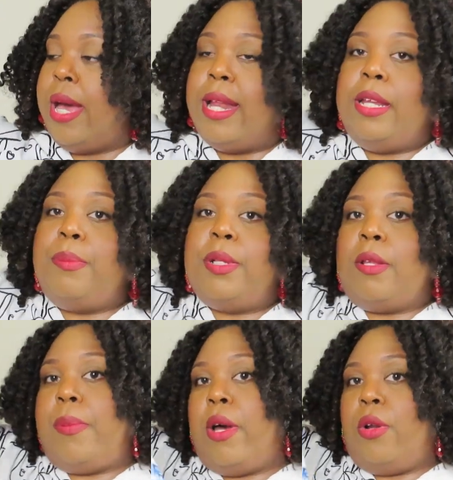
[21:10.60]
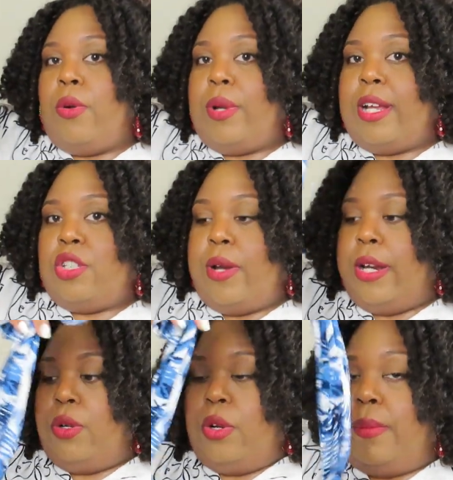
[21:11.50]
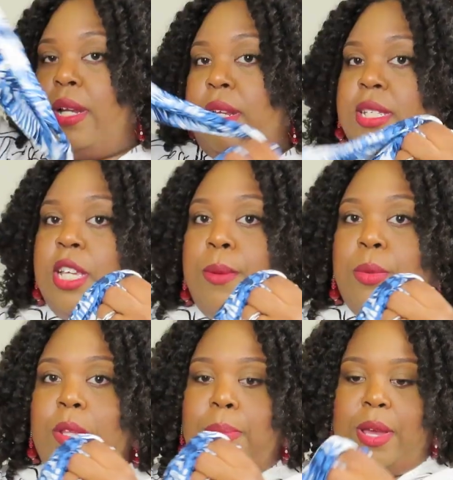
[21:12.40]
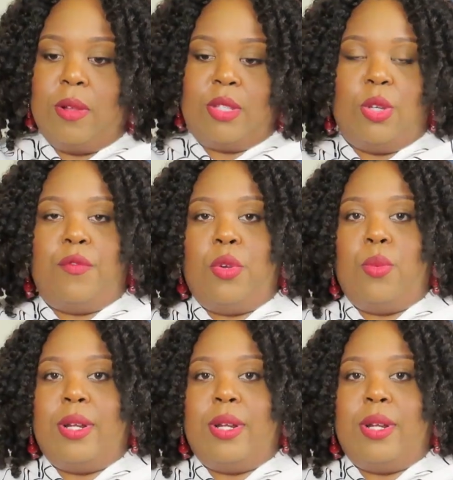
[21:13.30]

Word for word: I didn't put the belt on when I tried it on, but it does come with a belt. So if you